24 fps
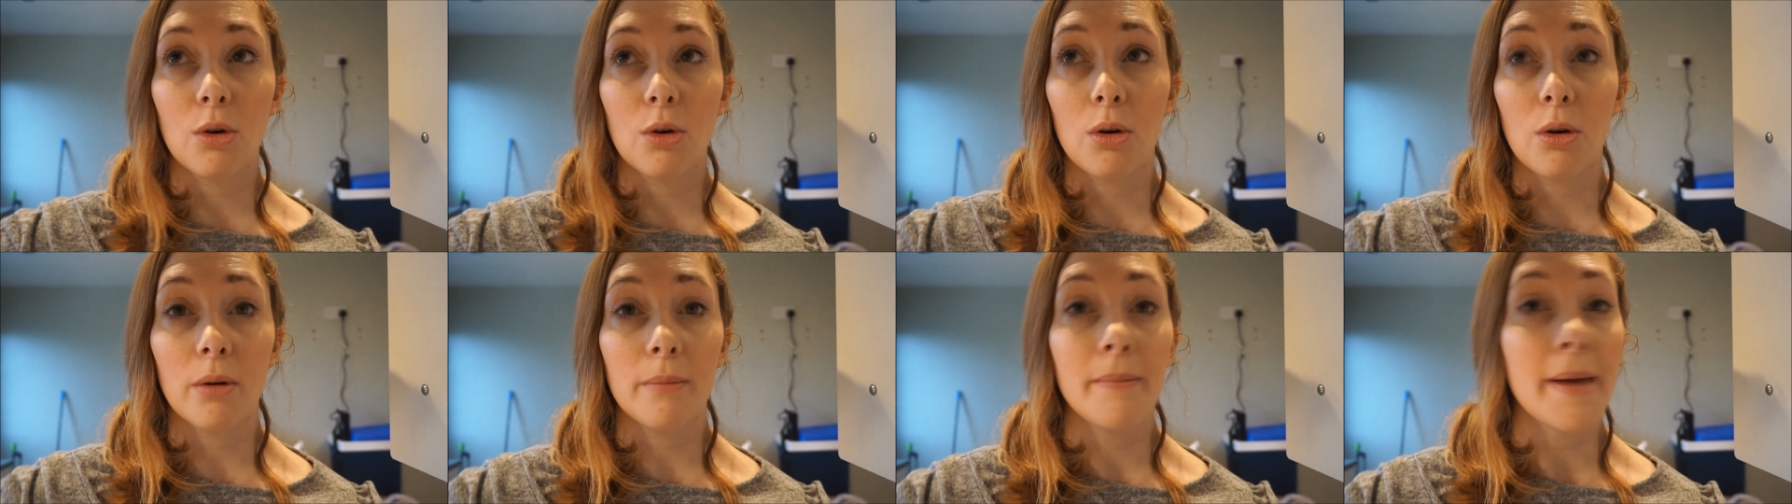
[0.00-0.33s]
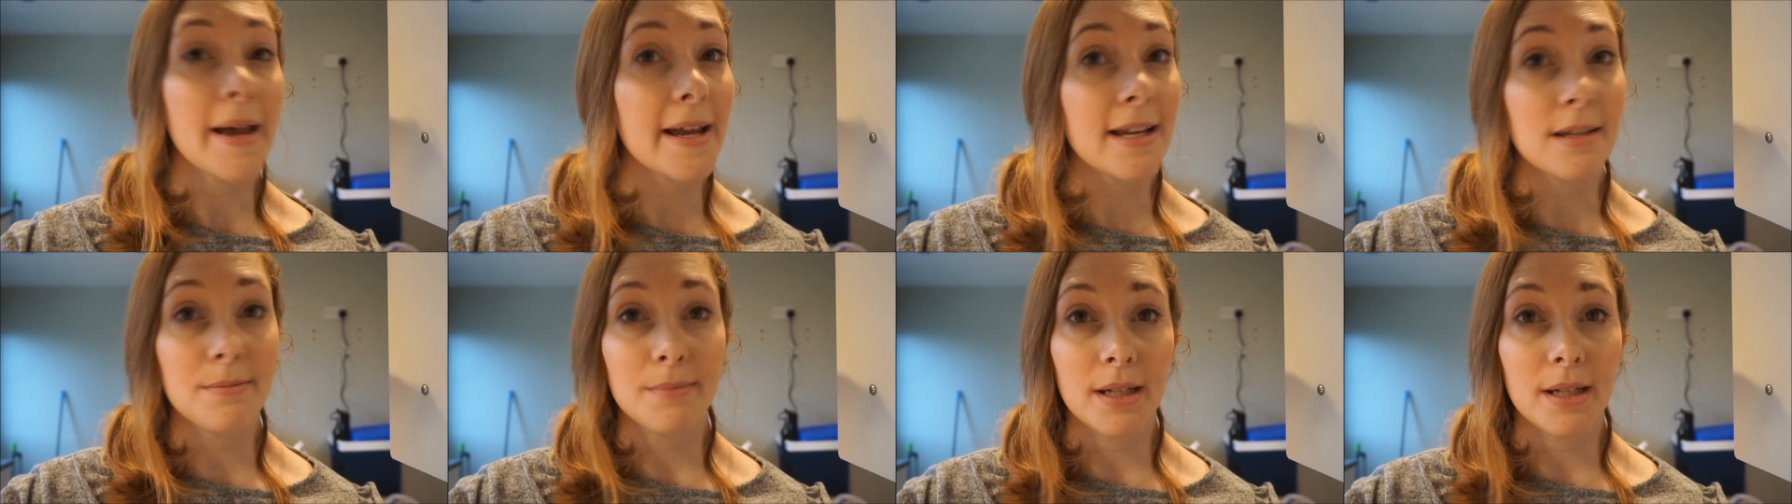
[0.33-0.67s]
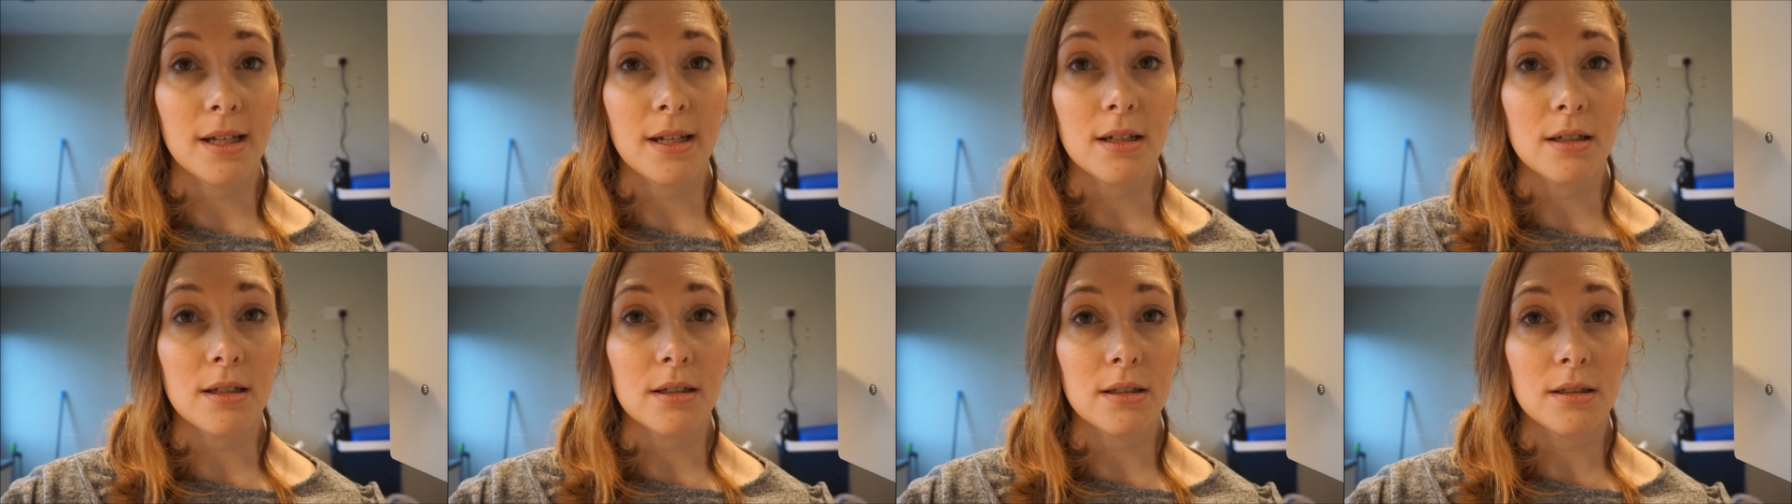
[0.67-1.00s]
made
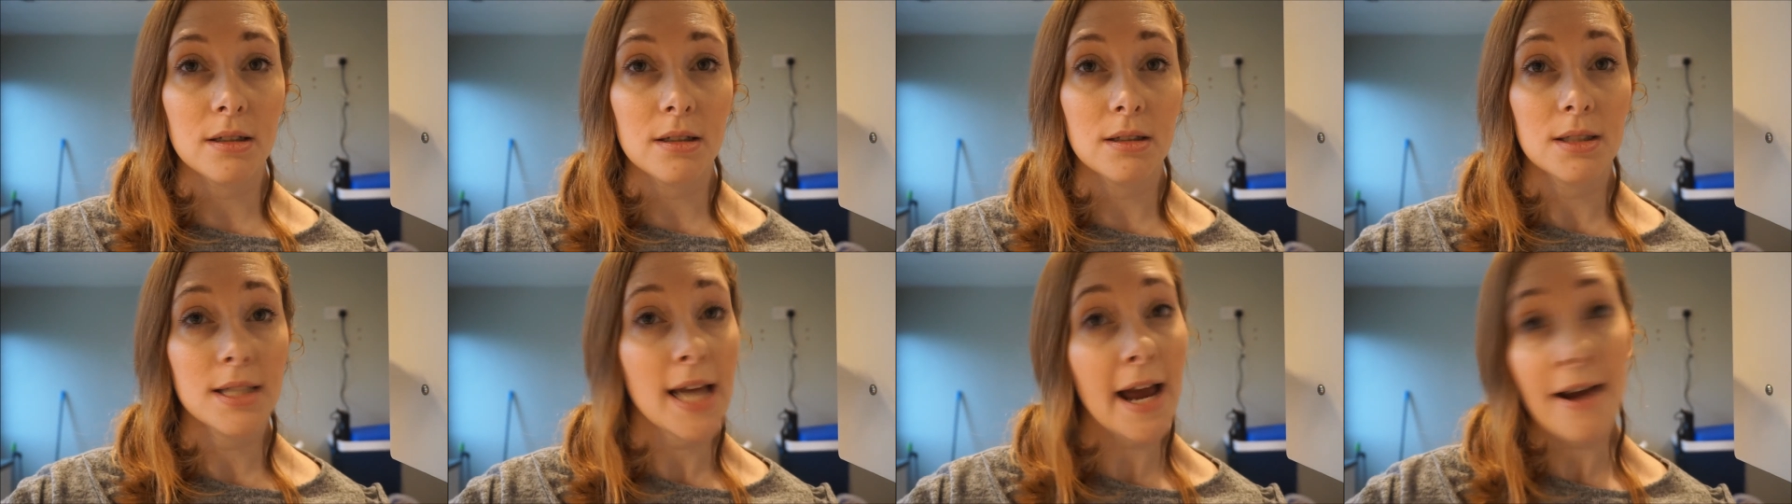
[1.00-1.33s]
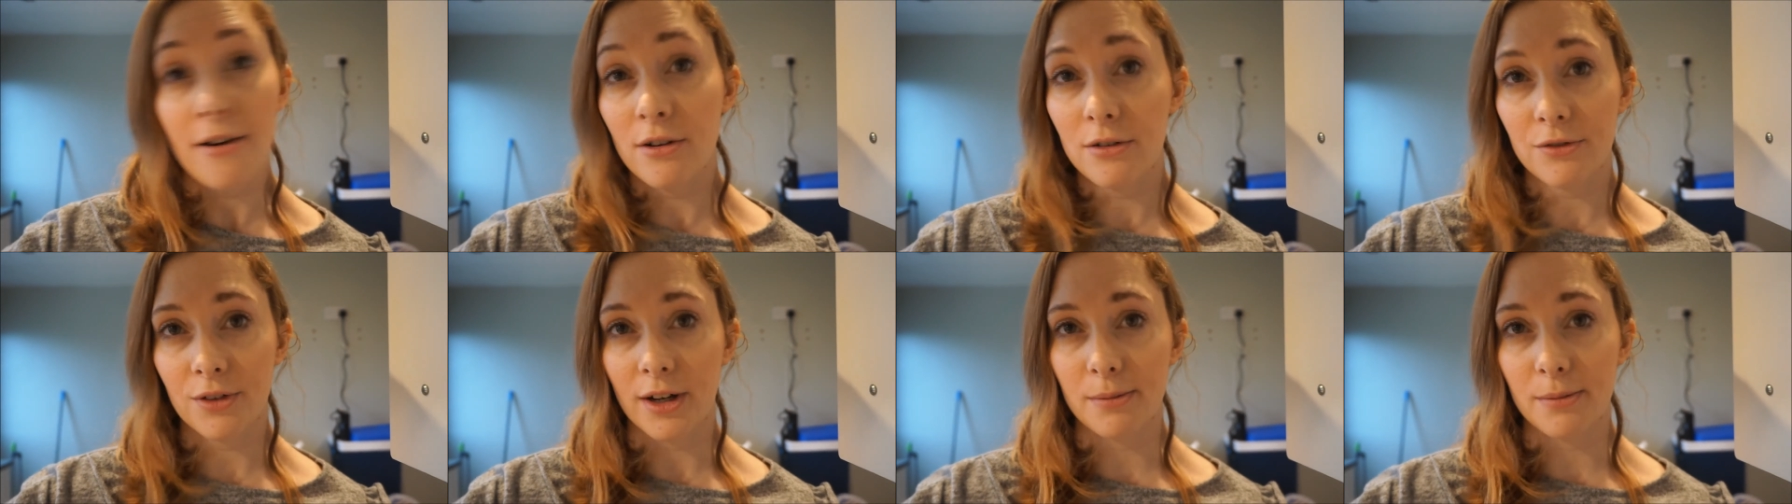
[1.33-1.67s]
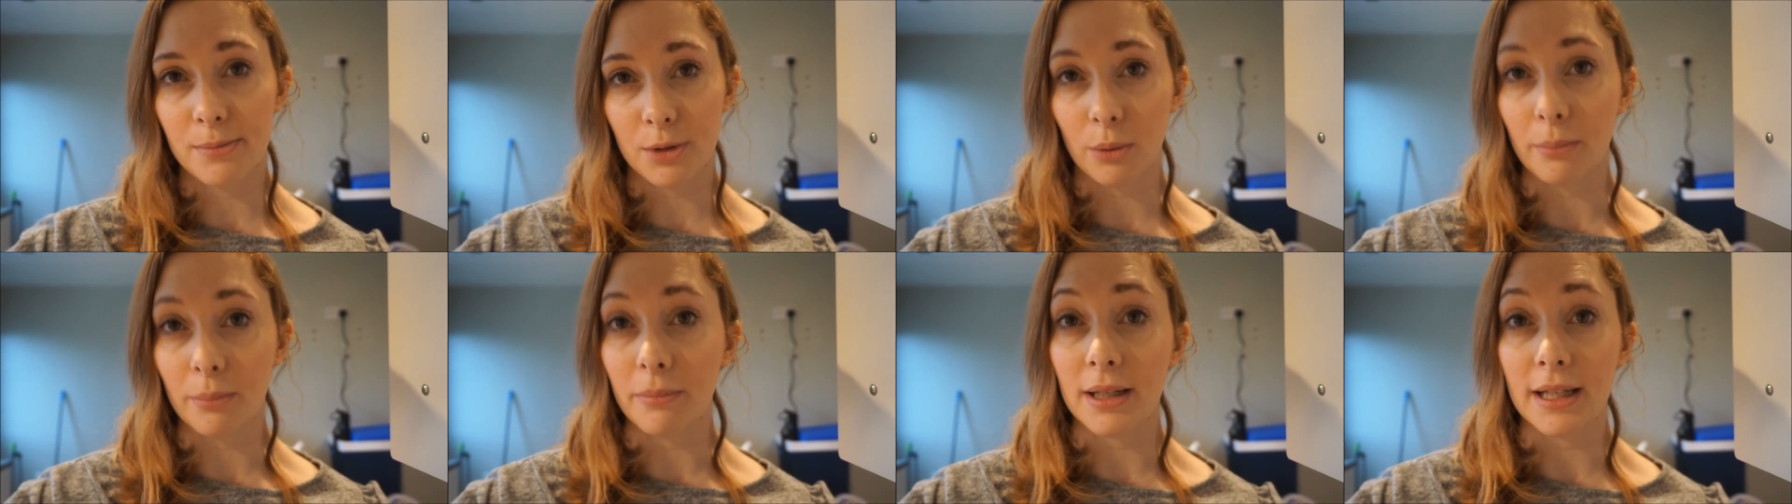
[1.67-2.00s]
me terrified
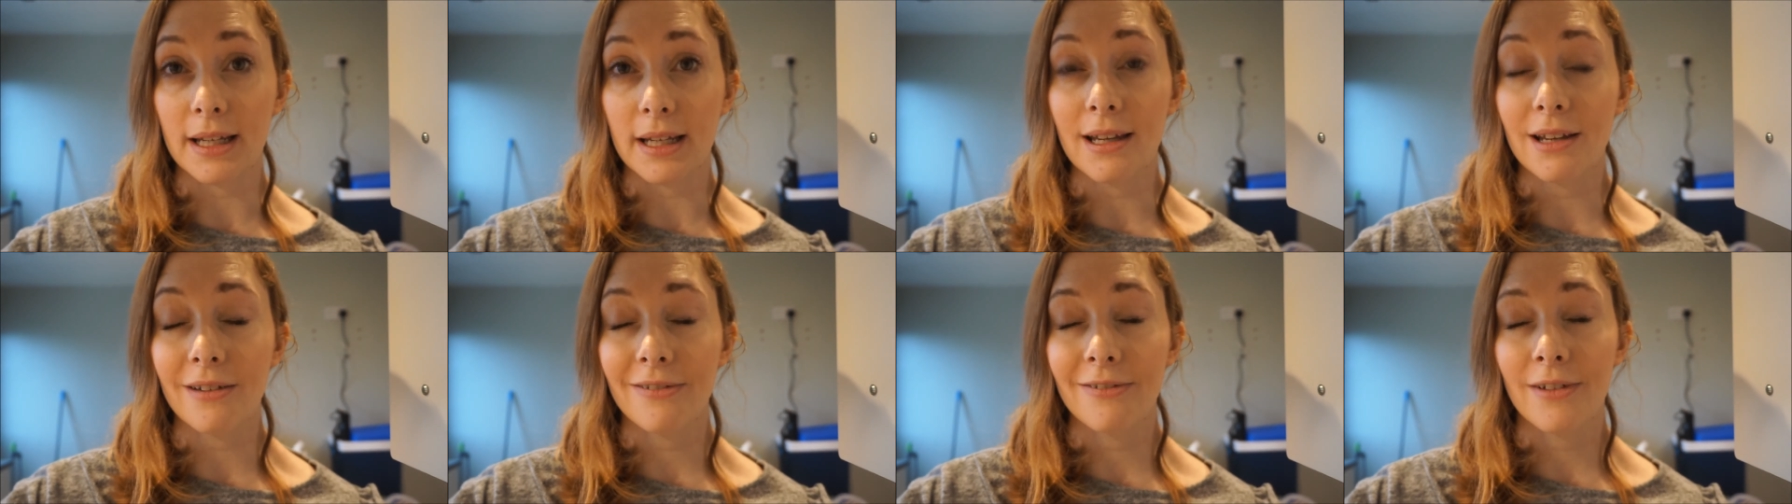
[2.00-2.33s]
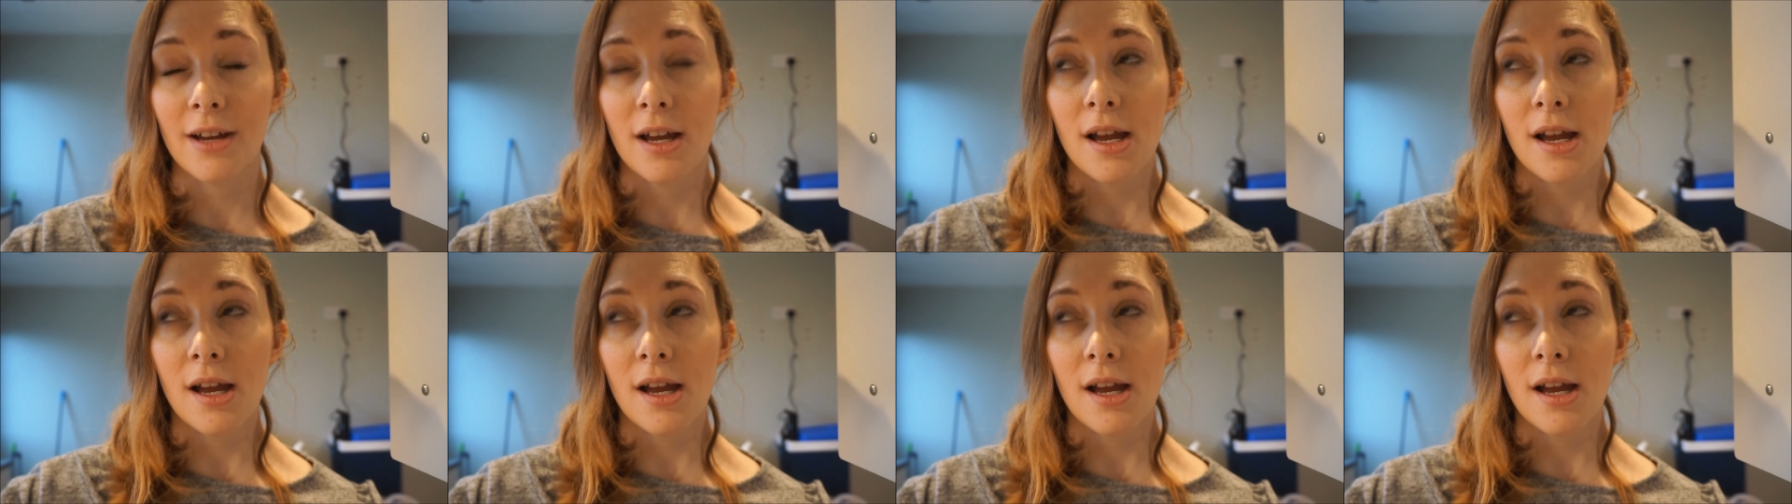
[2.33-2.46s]
beyond belief,